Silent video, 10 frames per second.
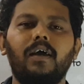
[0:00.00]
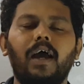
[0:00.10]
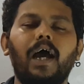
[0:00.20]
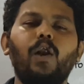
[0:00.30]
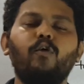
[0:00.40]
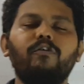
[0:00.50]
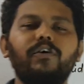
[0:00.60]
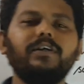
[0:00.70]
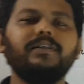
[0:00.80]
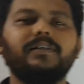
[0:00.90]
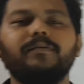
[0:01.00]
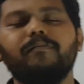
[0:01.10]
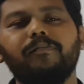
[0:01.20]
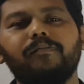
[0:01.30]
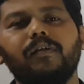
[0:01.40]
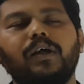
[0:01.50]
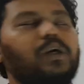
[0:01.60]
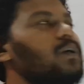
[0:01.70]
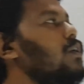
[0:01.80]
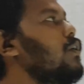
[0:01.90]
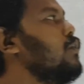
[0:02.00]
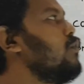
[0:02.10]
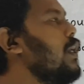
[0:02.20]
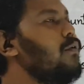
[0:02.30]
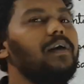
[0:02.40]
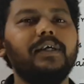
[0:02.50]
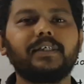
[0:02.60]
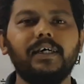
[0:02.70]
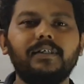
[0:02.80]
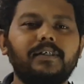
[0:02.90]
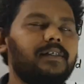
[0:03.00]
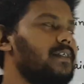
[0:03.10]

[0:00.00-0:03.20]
Hello viewers, today we will discuss